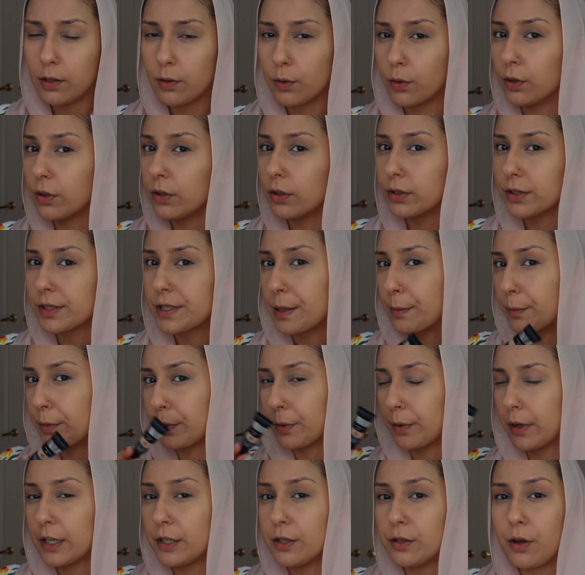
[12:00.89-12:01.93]
or somewhere
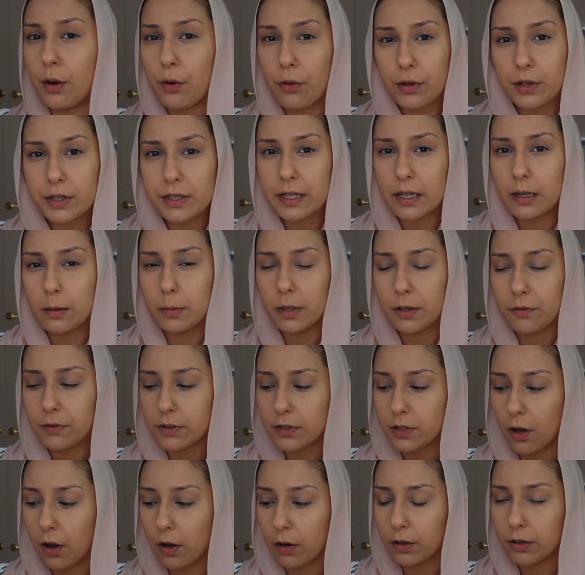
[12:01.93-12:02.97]
where you know there's going to be
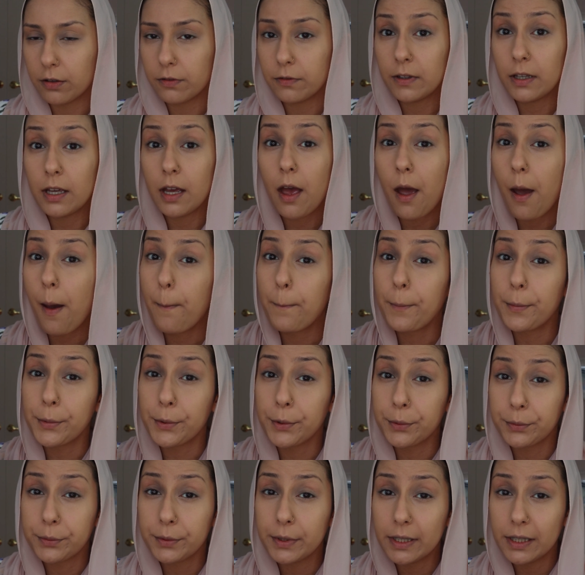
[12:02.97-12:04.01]
photography,
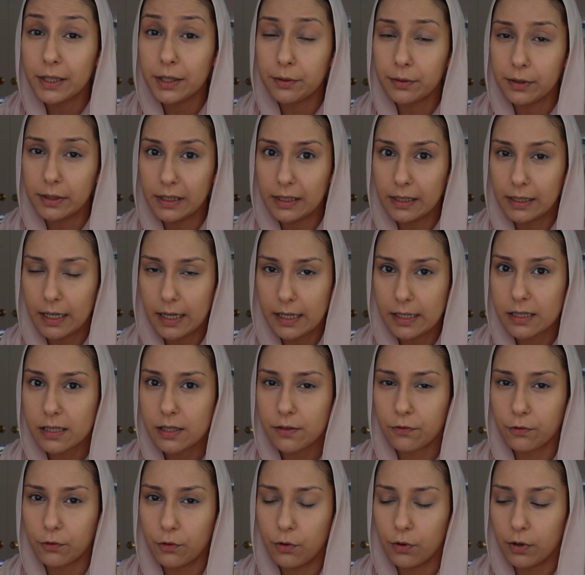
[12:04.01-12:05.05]
but really nice
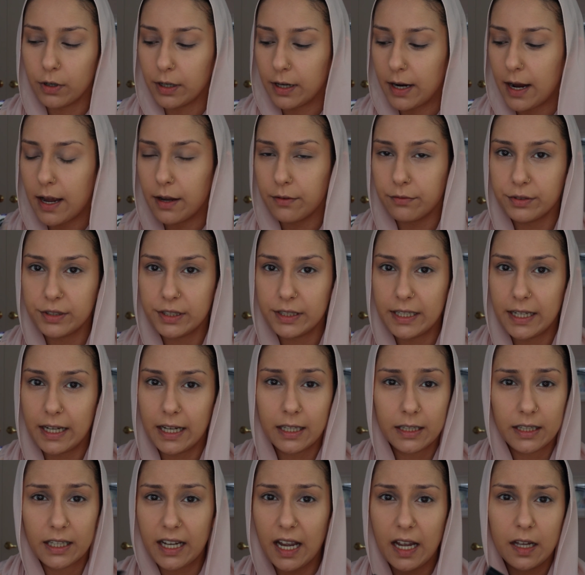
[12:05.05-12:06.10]
for everyday.
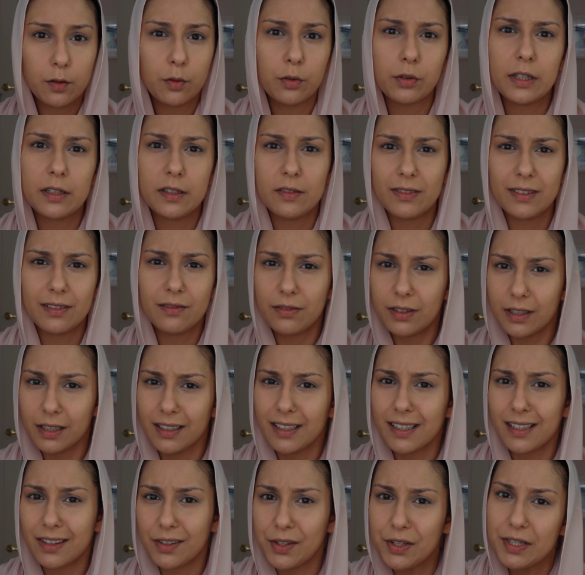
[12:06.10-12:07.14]
Like, I don't even feel
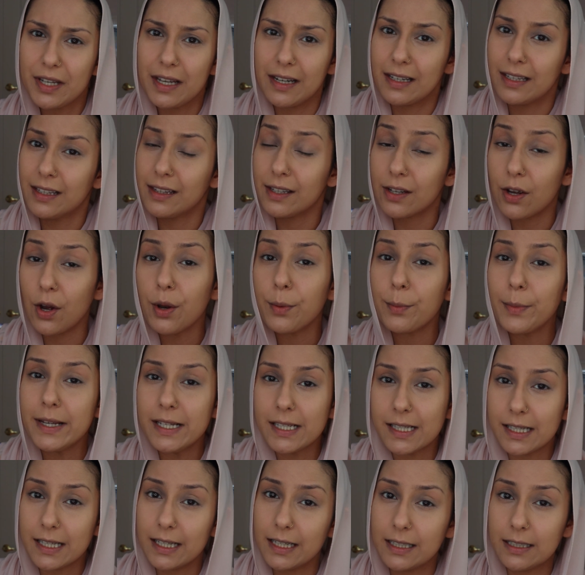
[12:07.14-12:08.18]
like there's anything on my
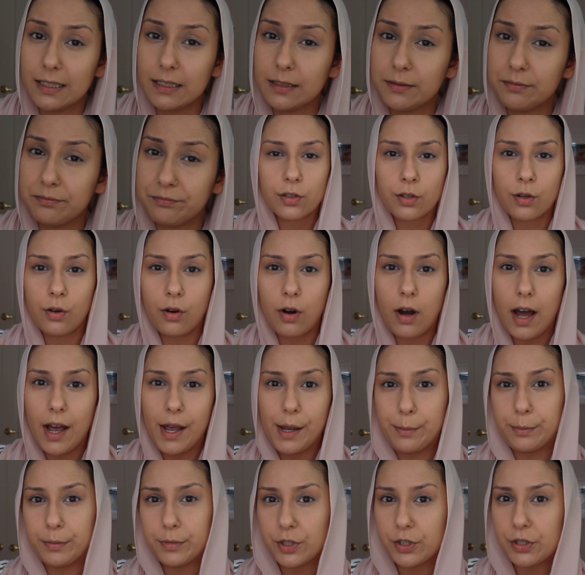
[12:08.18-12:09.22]
skin. So
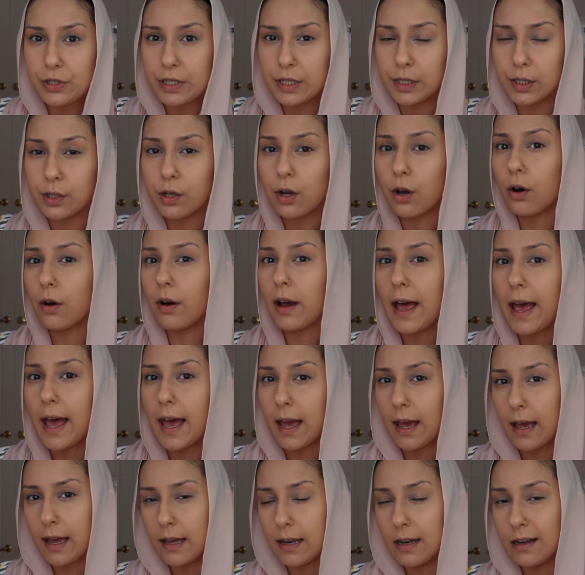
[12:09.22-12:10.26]
I'm just gonna go
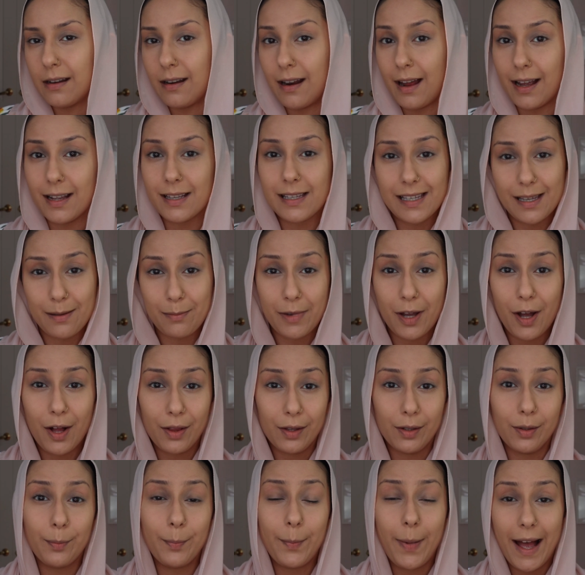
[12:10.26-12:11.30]
ahead and add some
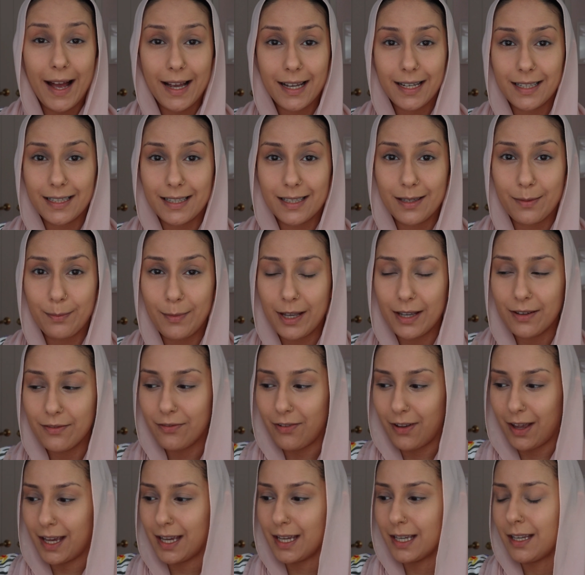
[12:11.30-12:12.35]
color back into my
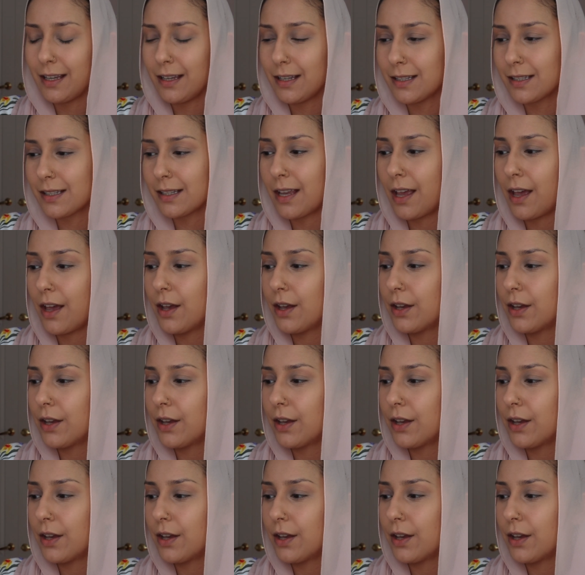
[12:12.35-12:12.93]
face.